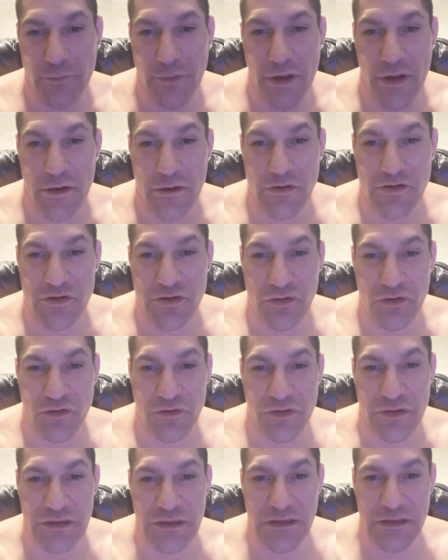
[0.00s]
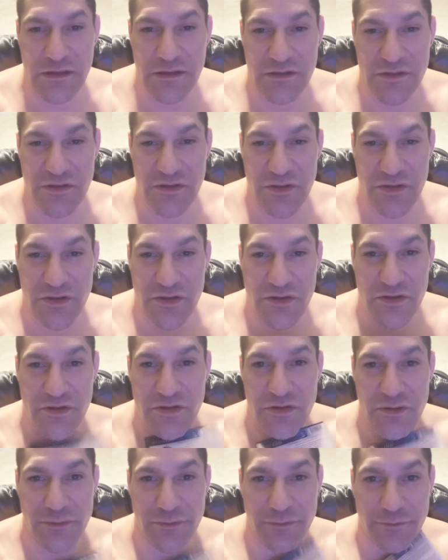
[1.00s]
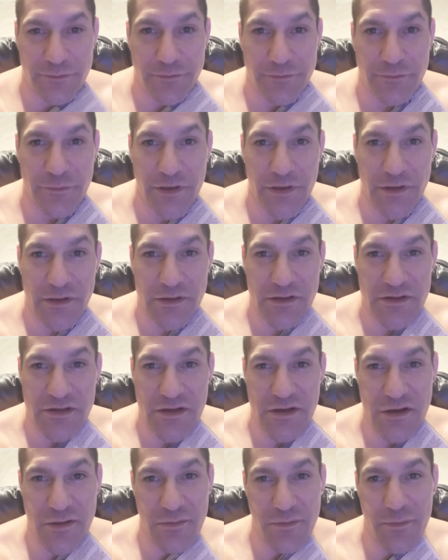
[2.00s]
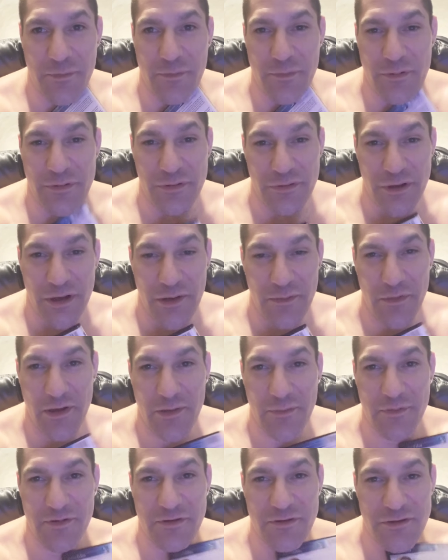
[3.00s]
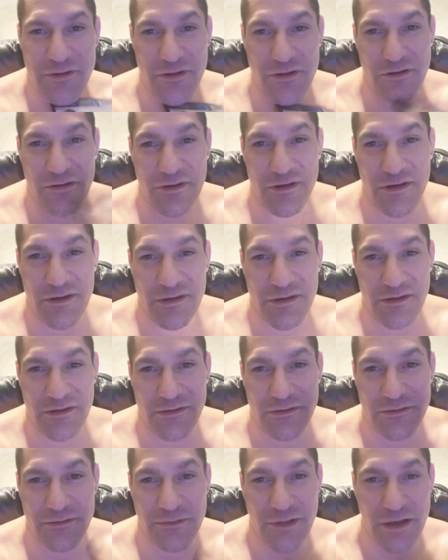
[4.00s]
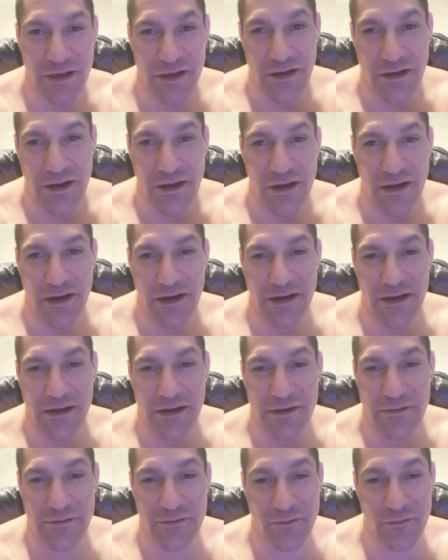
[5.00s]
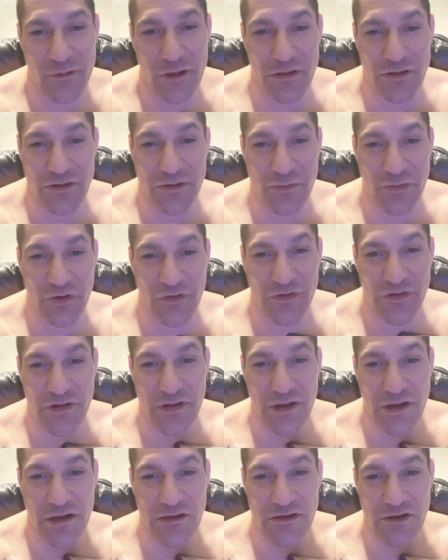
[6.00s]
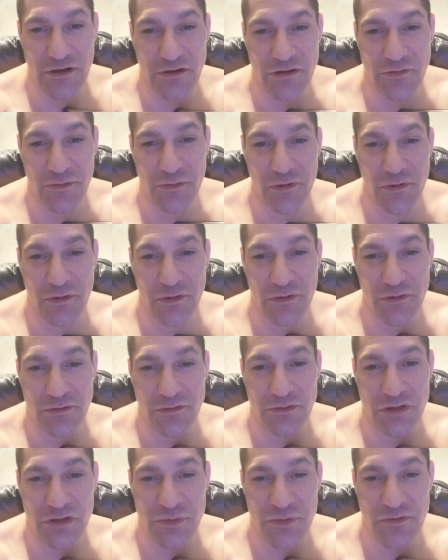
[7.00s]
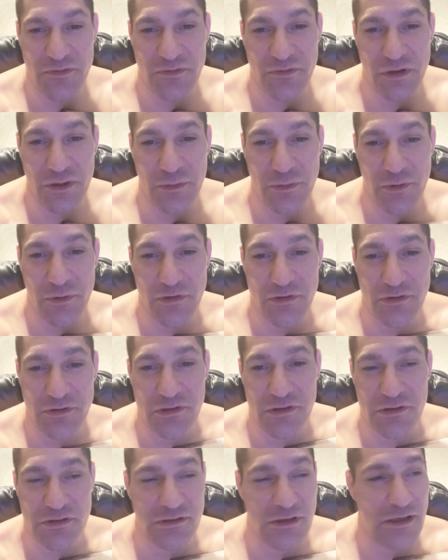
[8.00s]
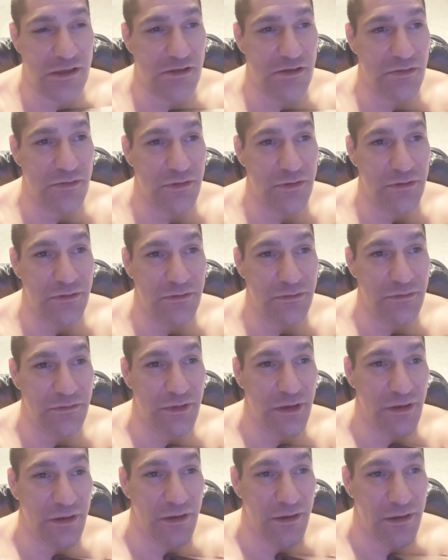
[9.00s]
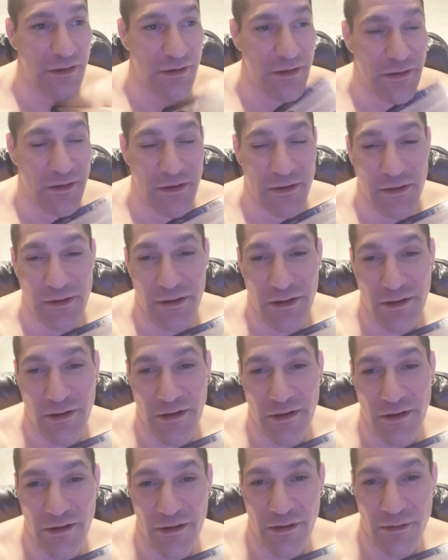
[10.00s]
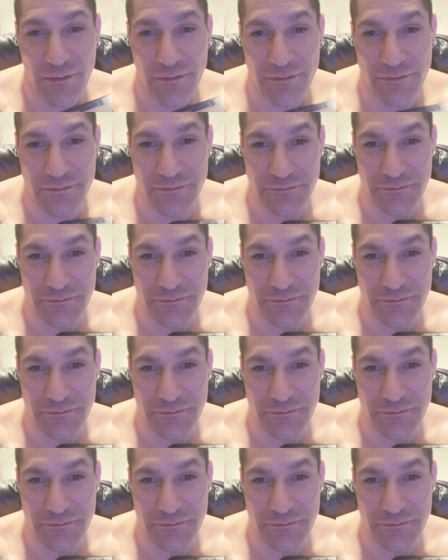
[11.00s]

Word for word: at your service. It's up. I'm up still, and I watched the movie that I talked about just before I posted this last one. Um,